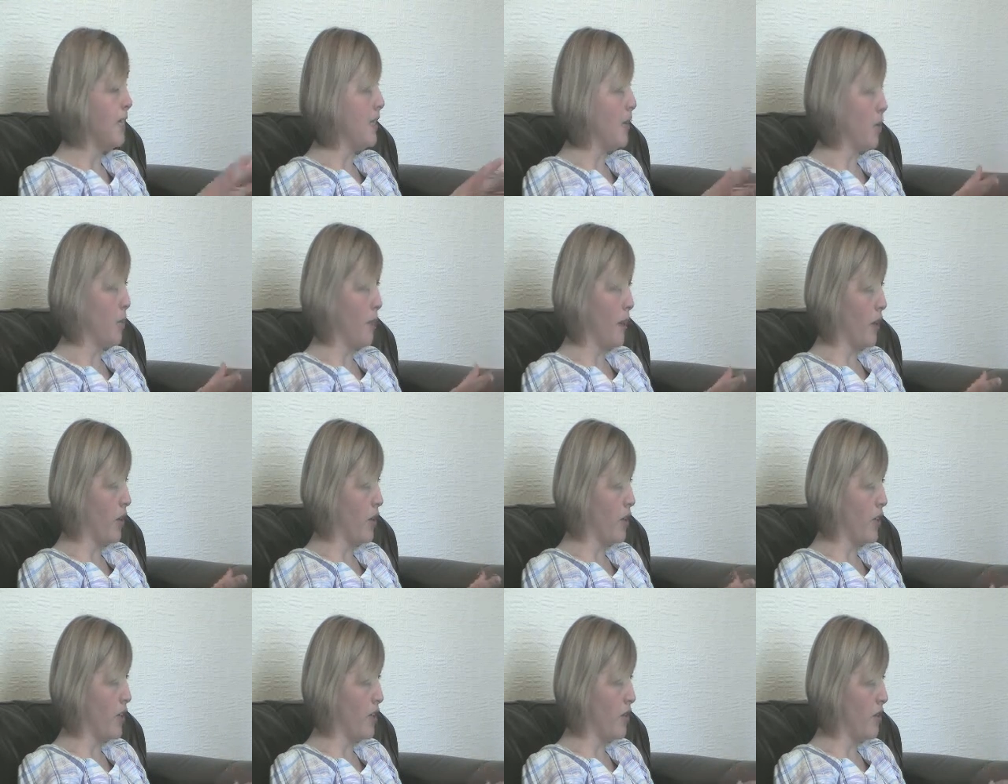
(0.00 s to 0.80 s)
They'll be
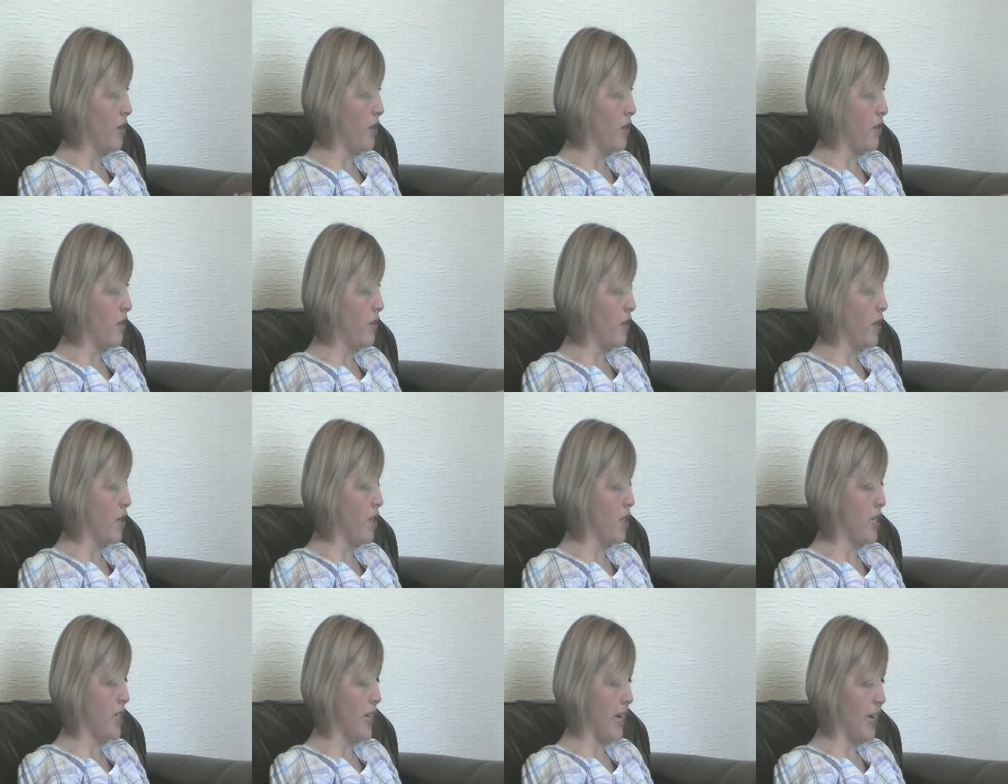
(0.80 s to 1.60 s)
our
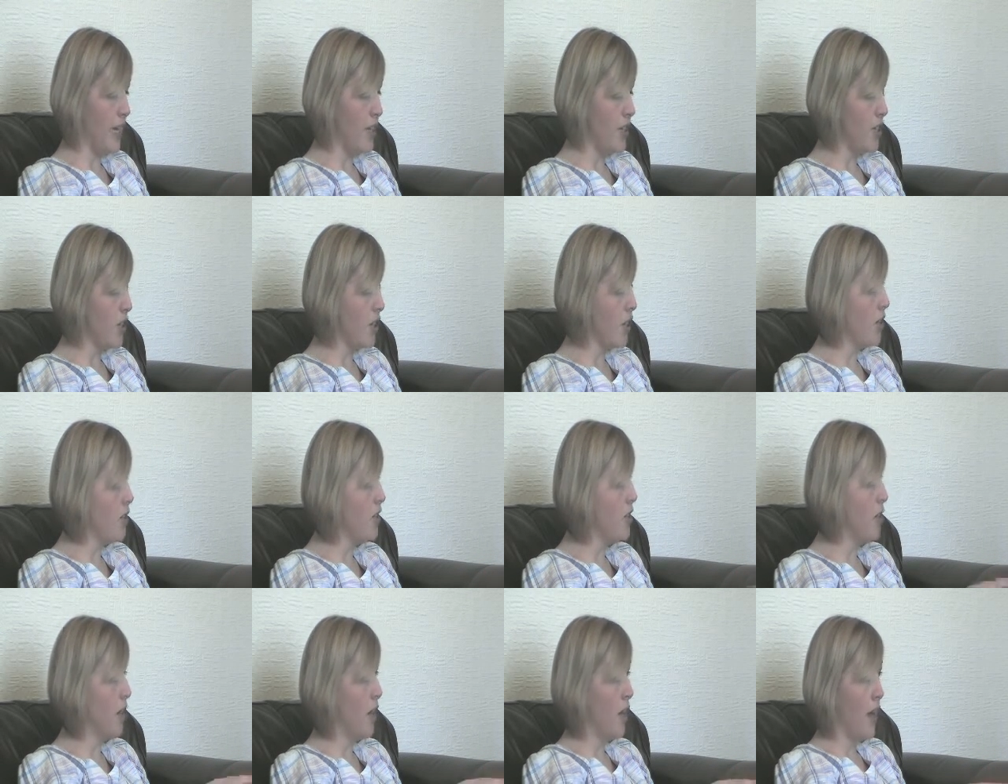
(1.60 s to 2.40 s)
future
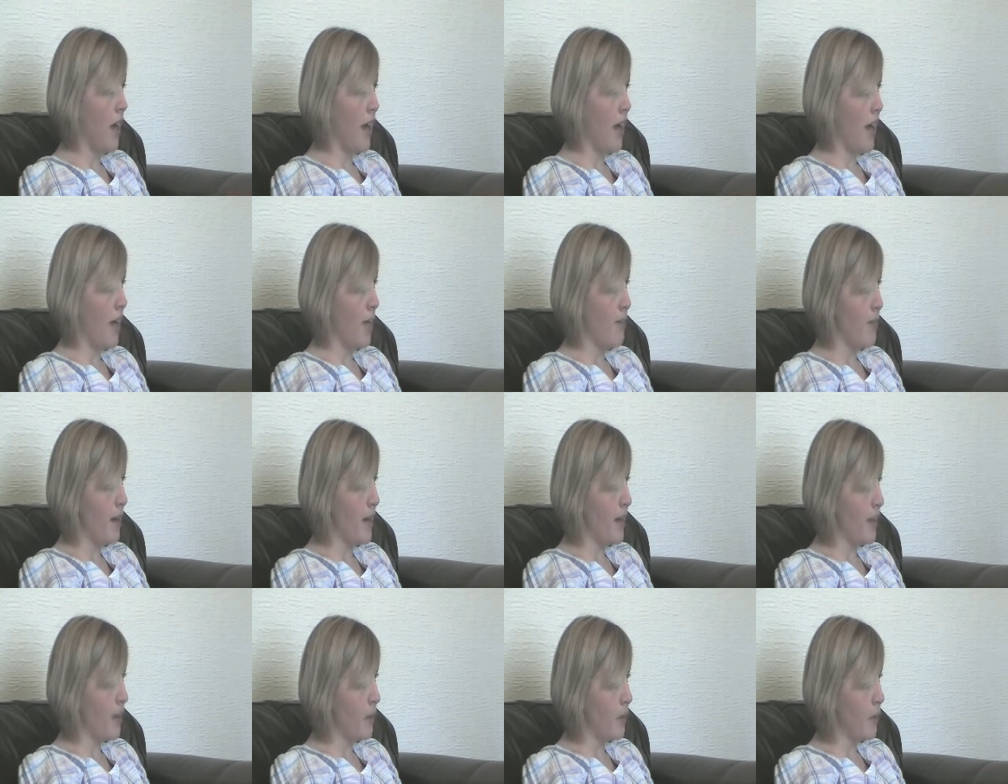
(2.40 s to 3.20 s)
teachers,
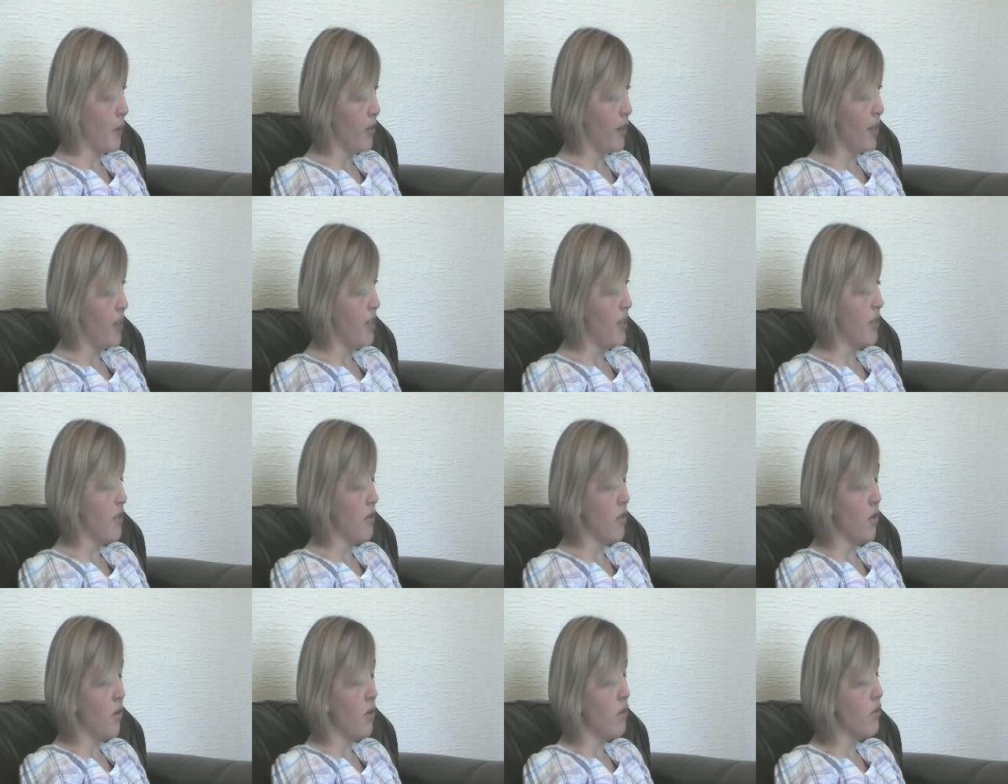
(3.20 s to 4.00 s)
medical
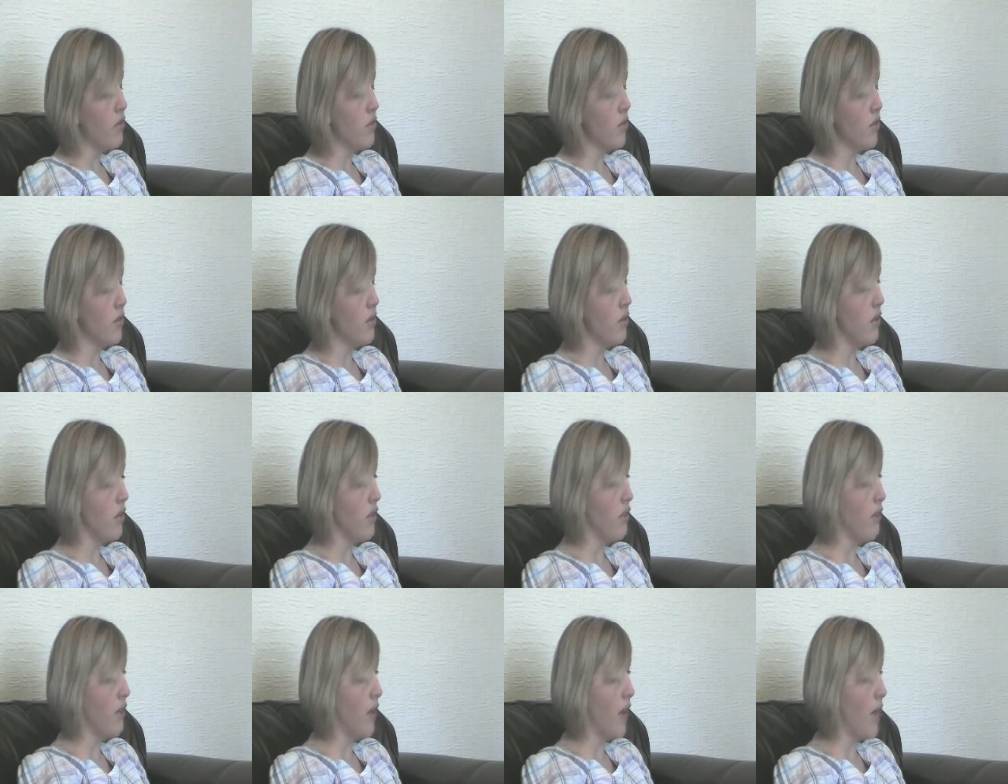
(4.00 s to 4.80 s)
professionals, all sorts
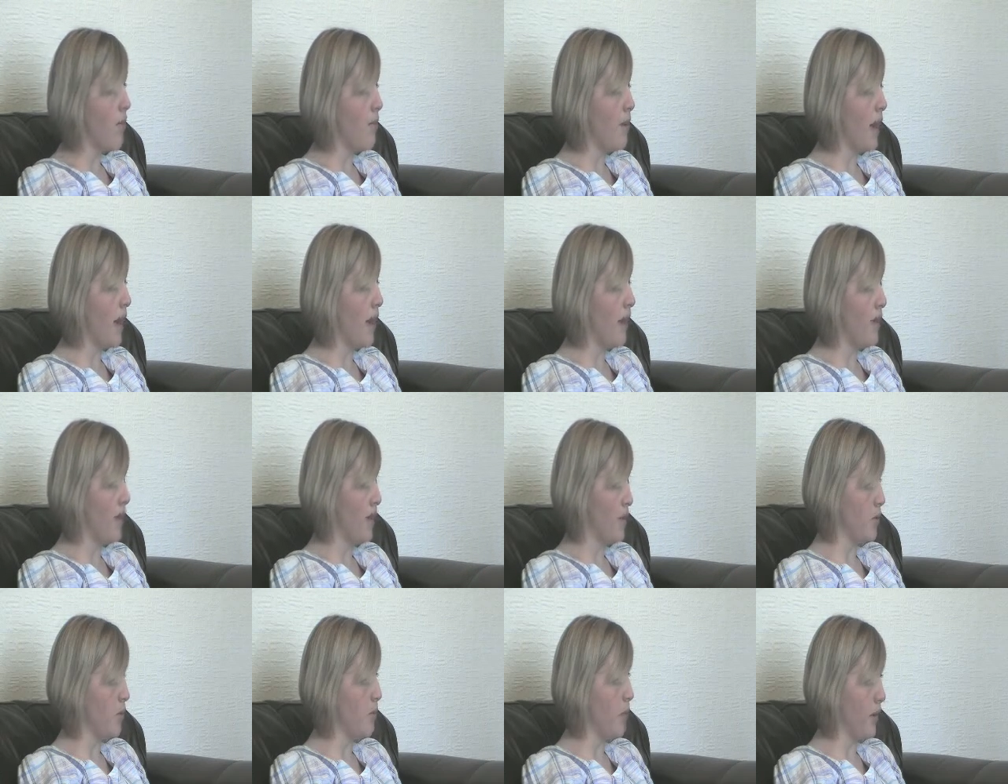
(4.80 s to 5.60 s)
of
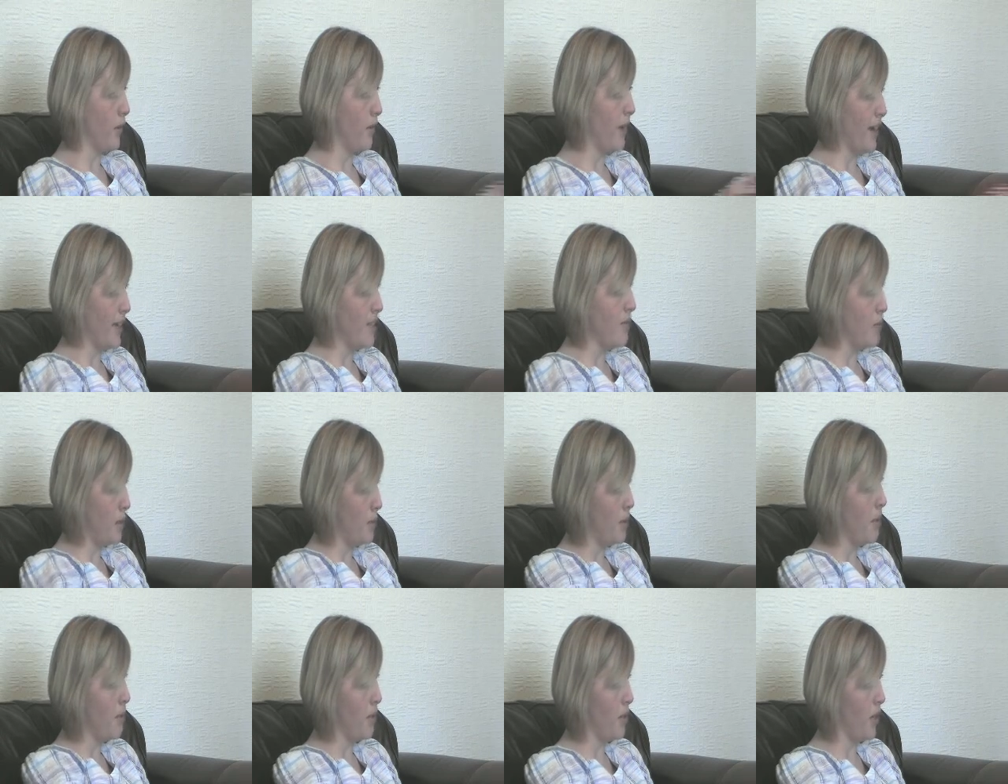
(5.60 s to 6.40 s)
areas will be affected
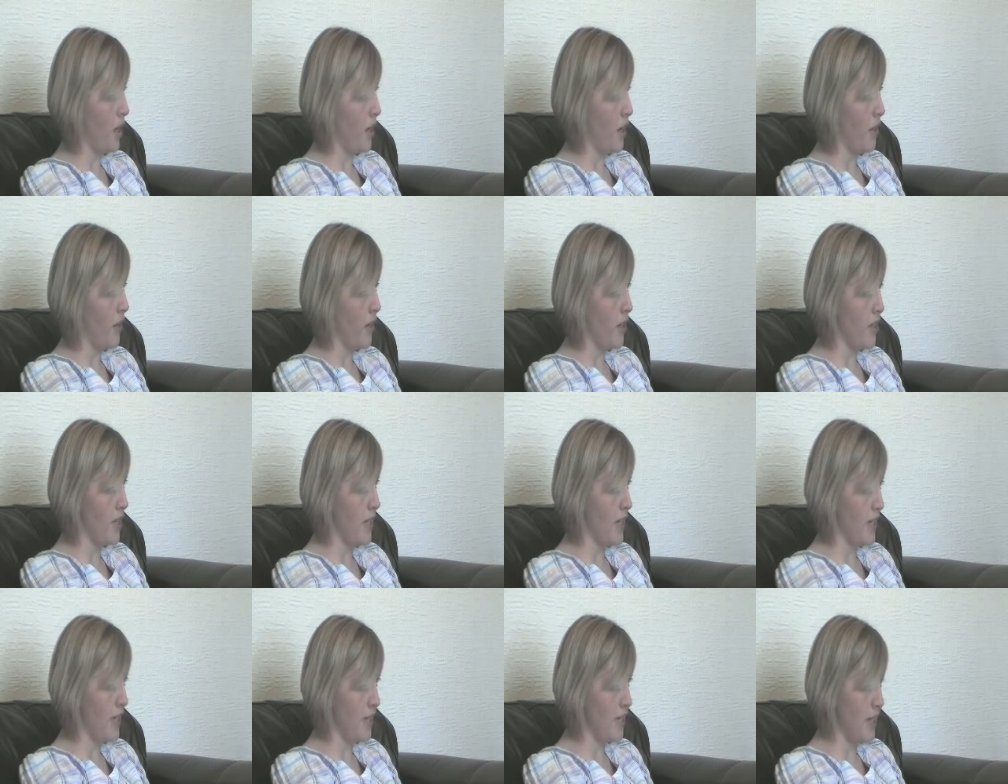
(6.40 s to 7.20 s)
by people at
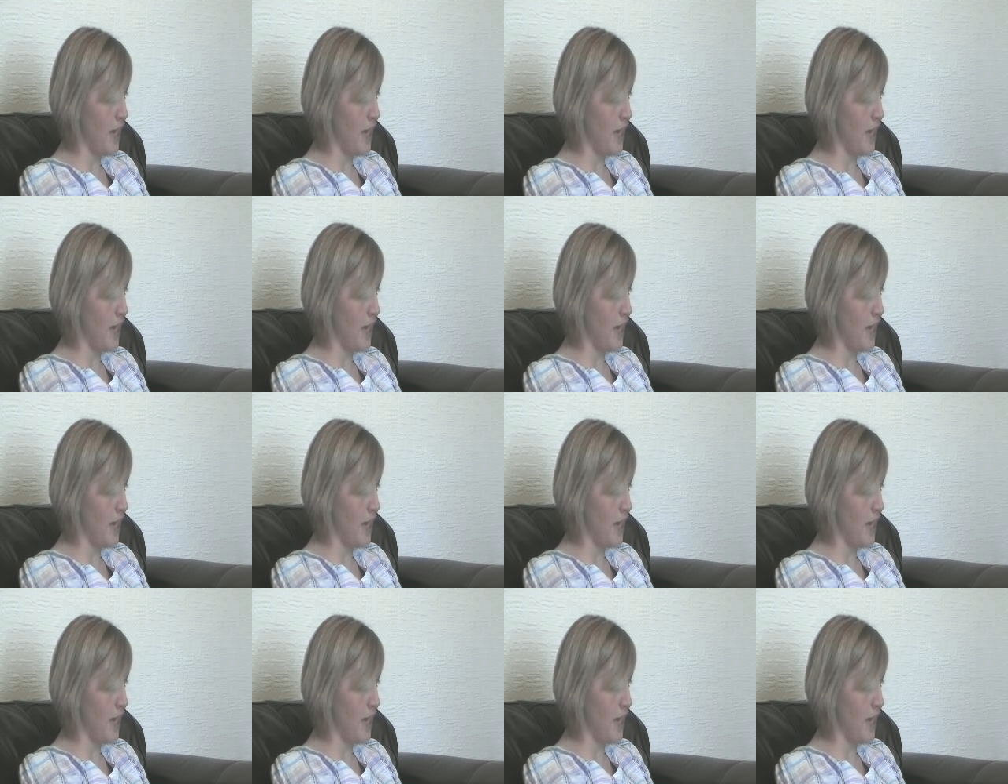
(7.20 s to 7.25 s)
university